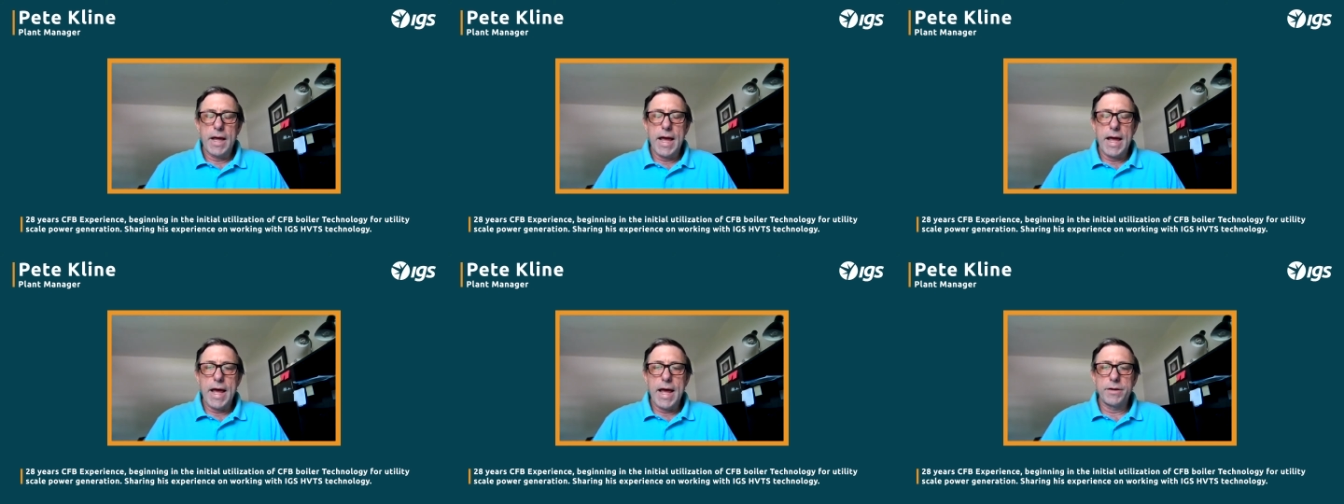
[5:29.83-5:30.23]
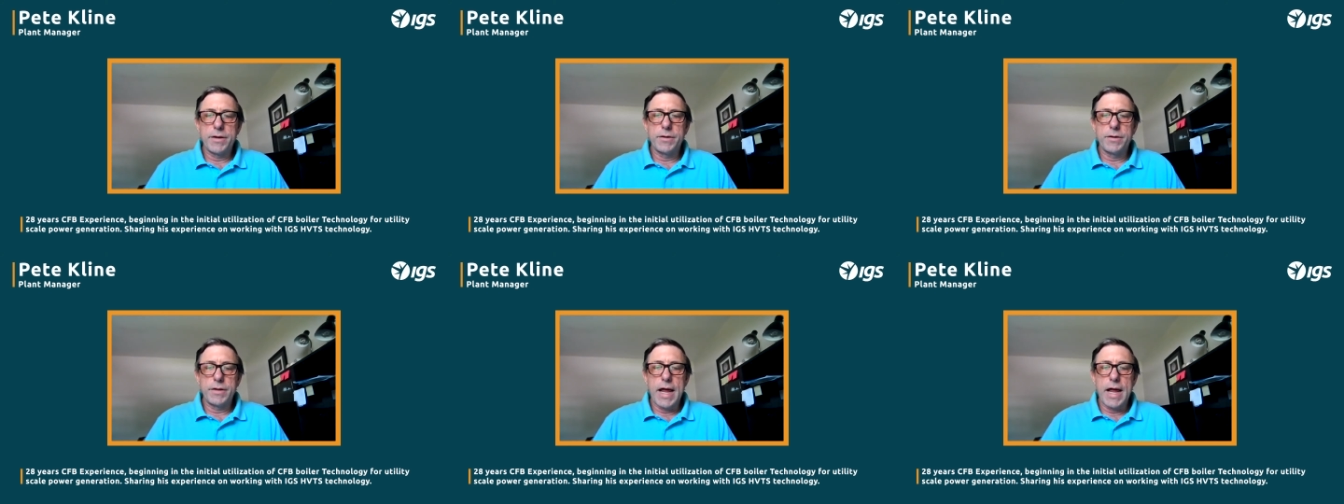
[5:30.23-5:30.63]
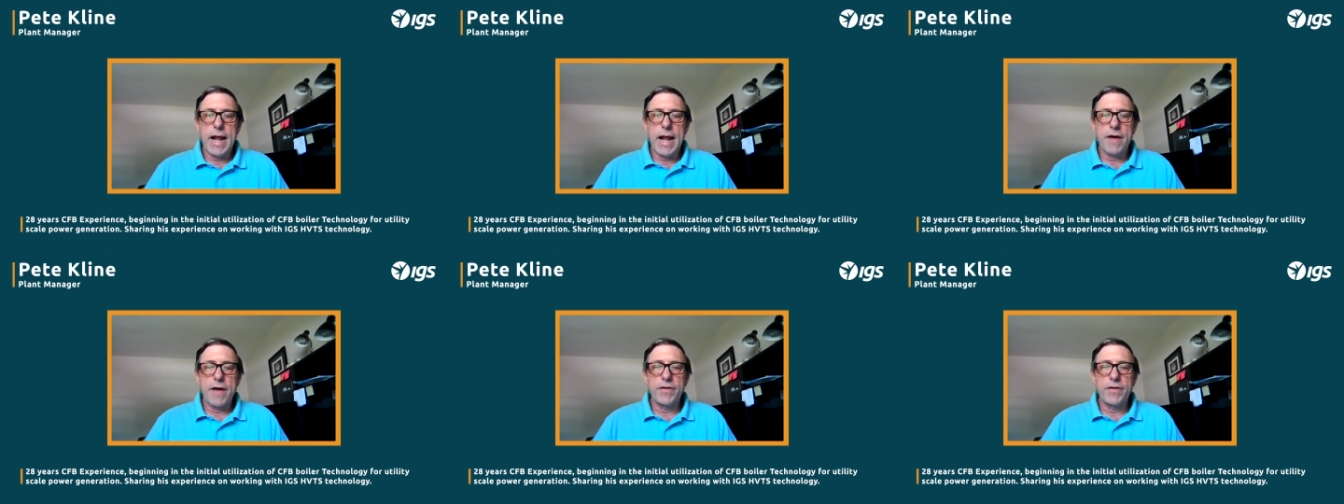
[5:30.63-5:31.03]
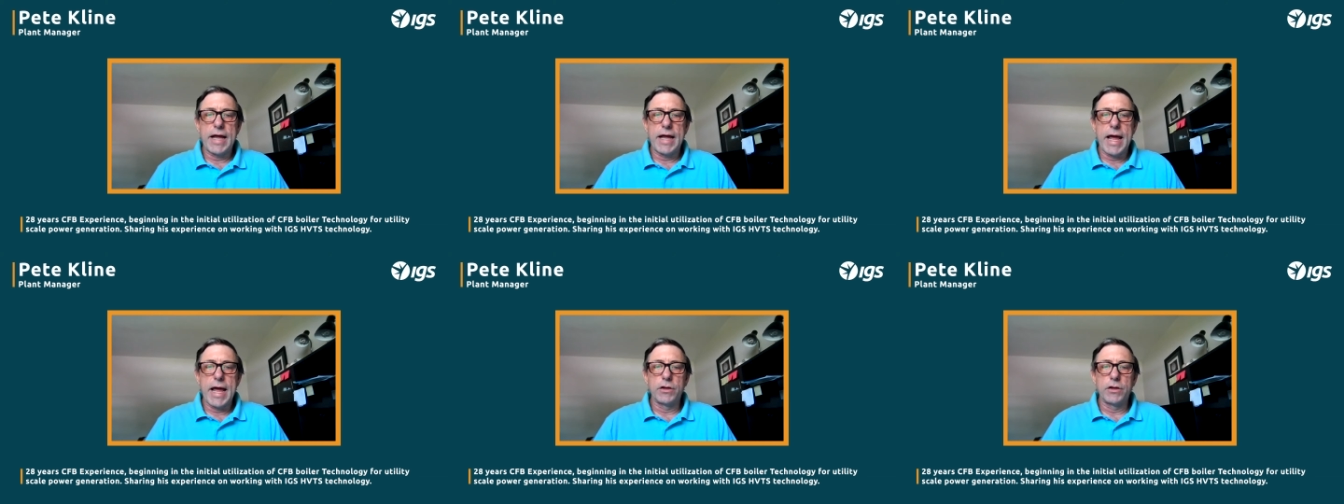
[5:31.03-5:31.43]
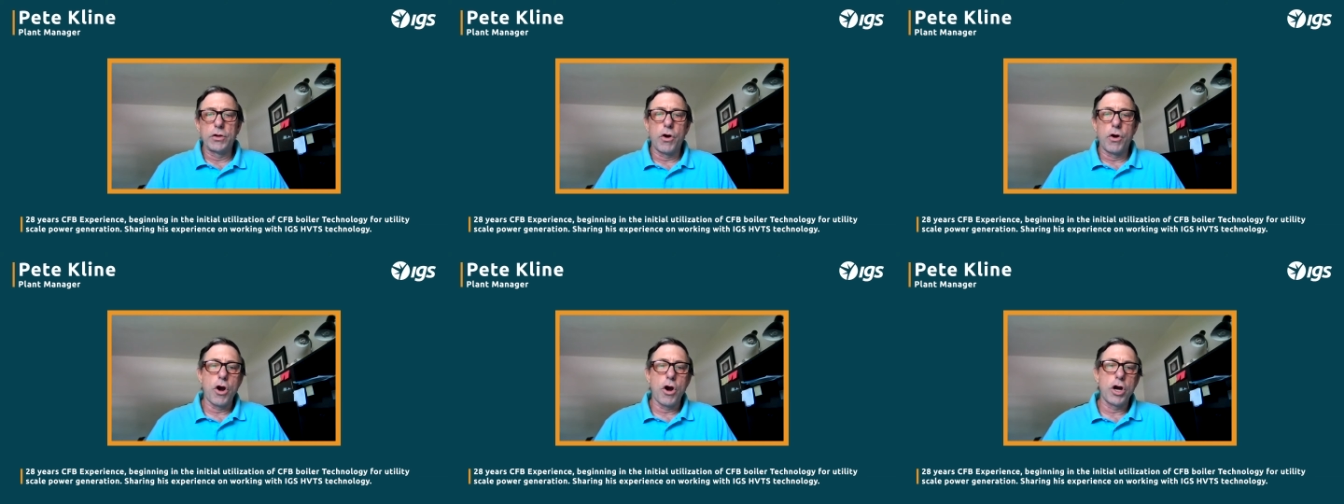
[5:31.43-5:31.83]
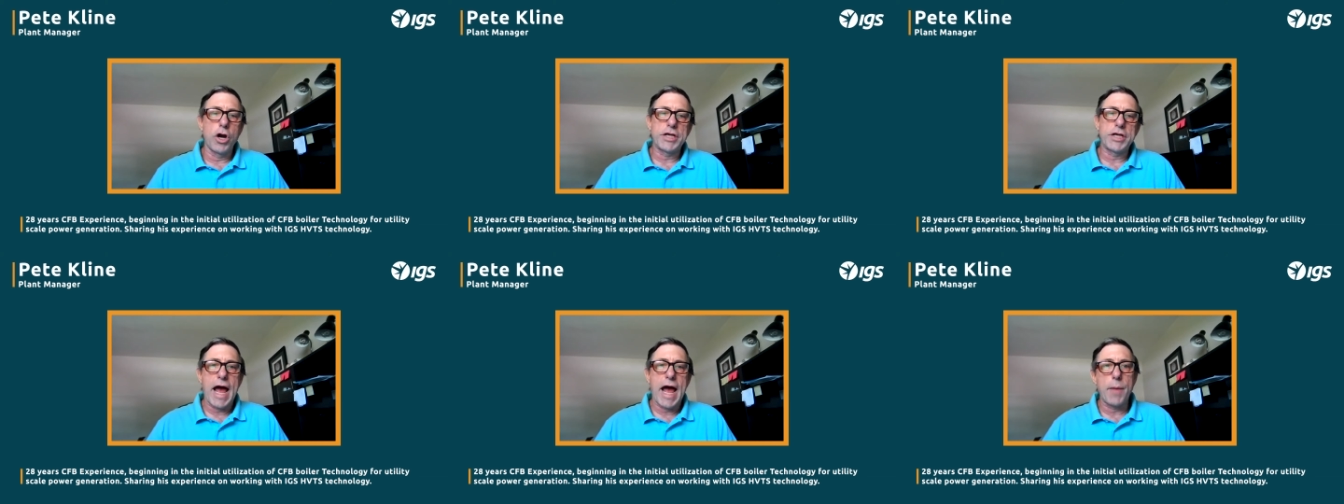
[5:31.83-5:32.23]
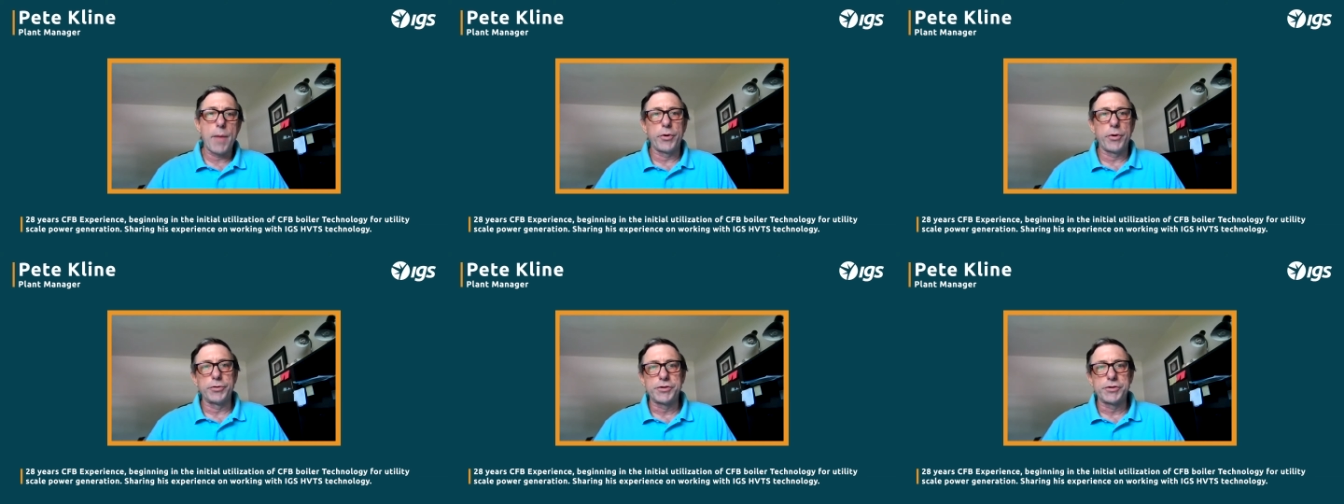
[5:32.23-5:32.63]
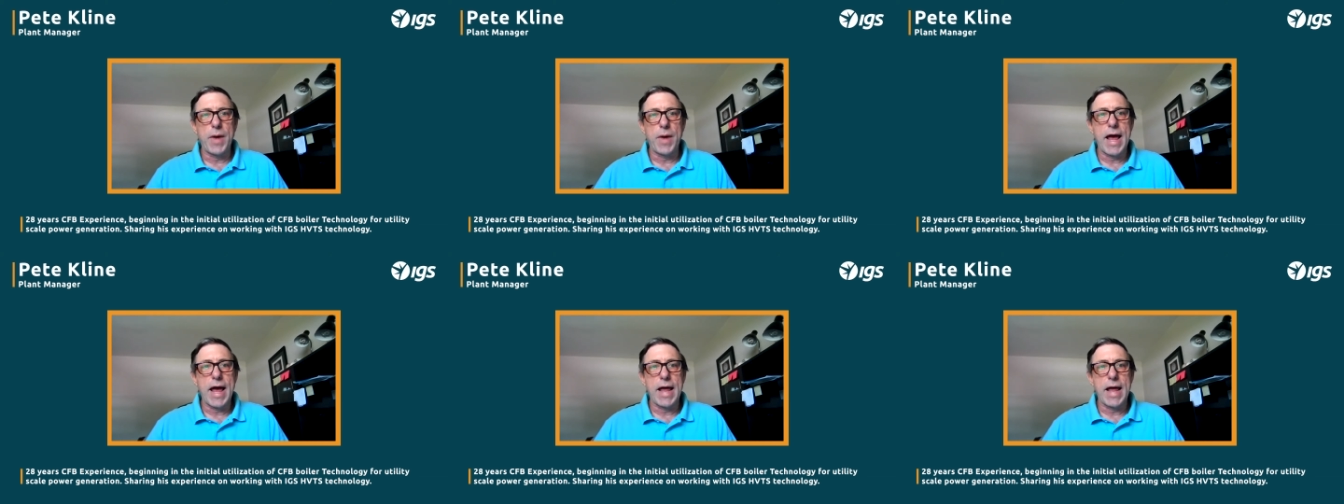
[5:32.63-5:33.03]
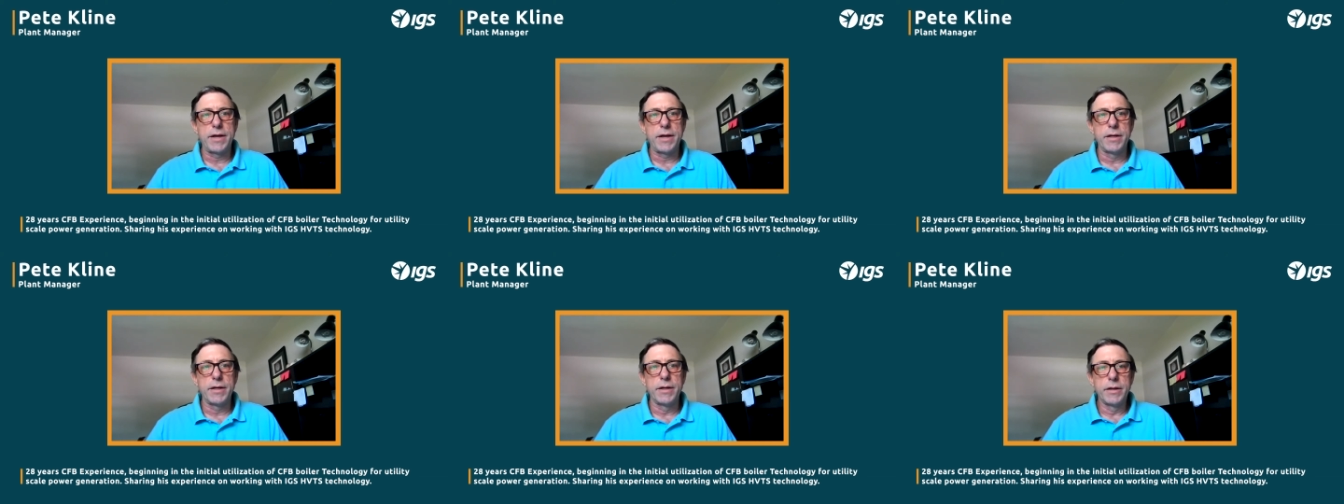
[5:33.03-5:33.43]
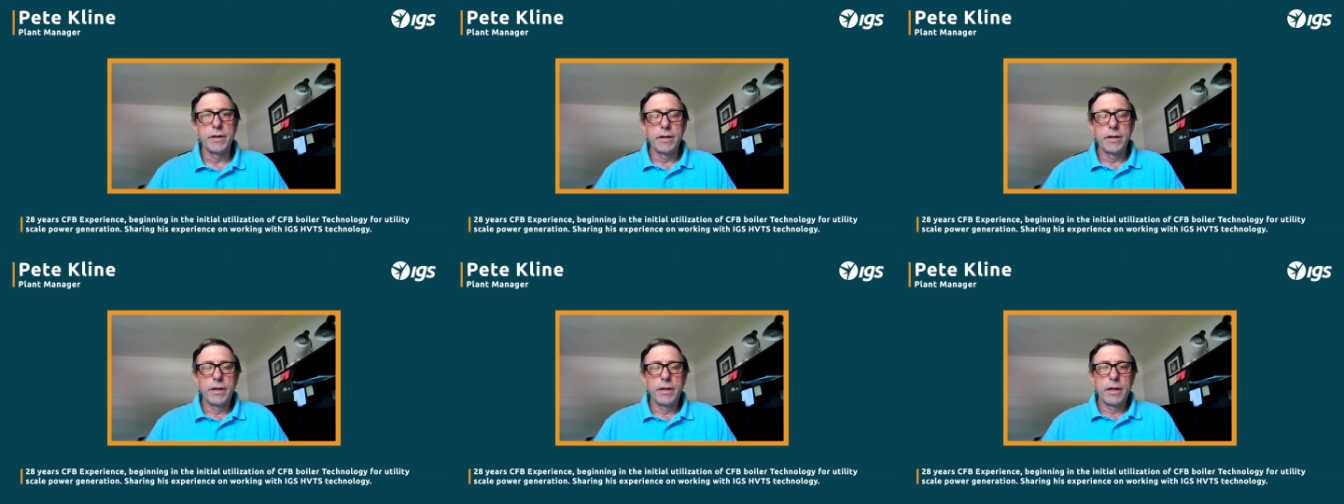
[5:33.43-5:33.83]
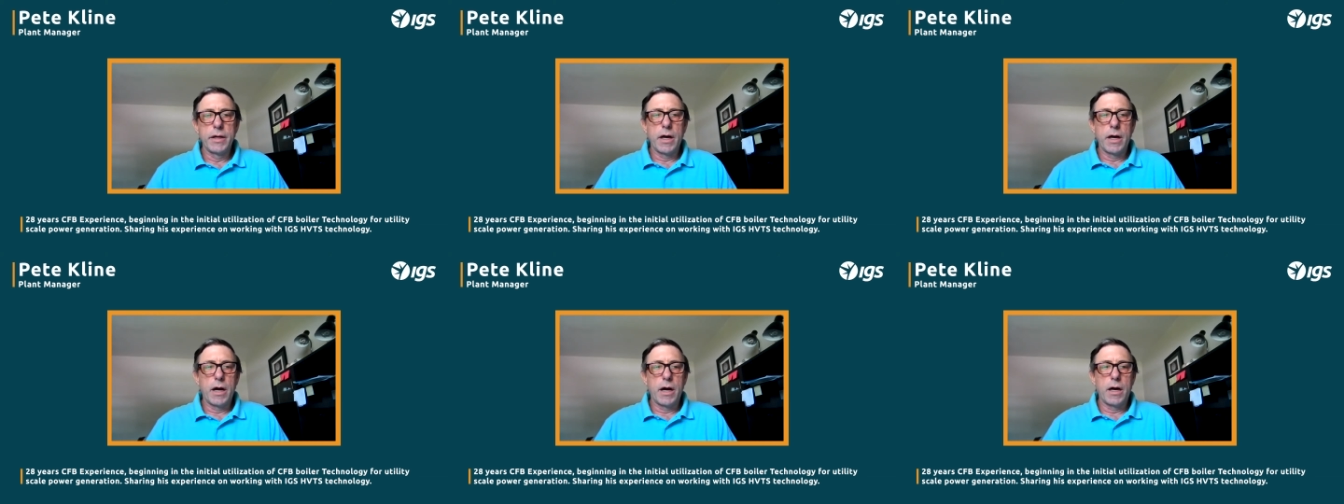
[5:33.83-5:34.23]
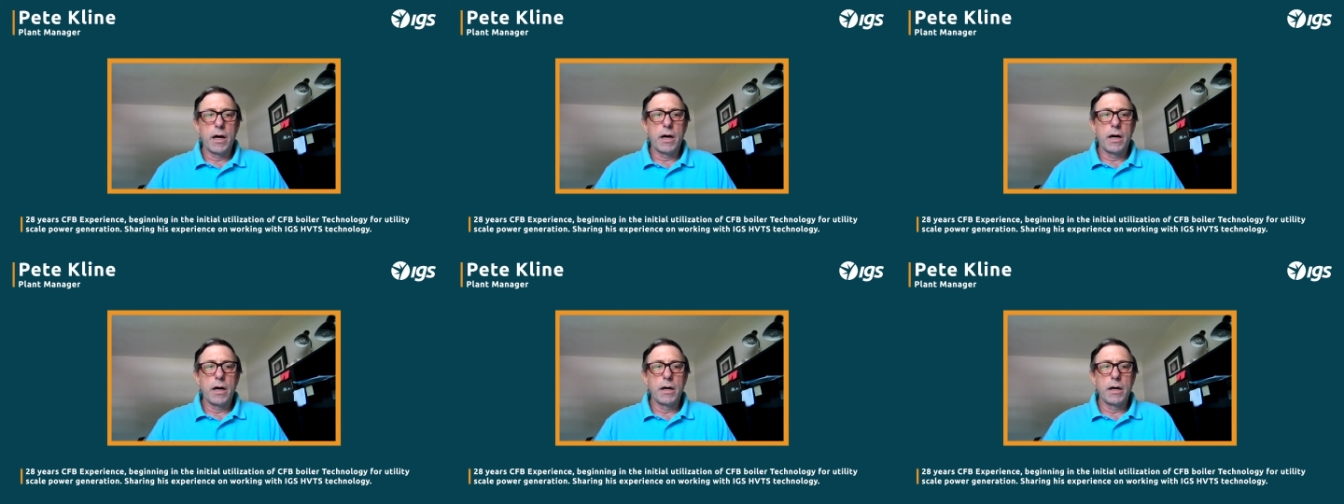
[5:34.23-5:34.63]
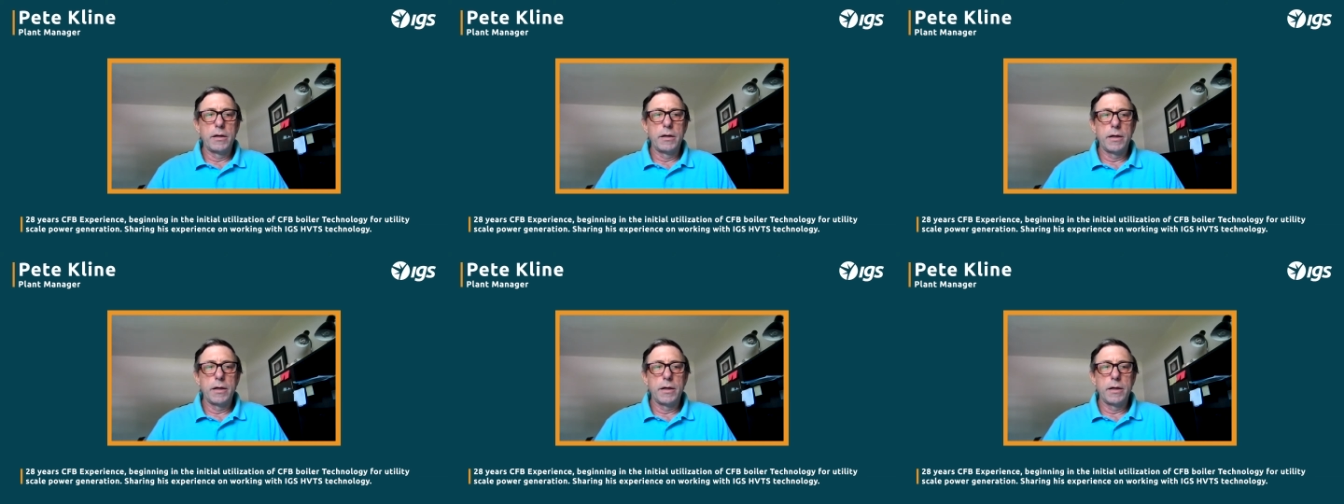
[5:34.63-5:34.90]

and and having a large capital spend uh,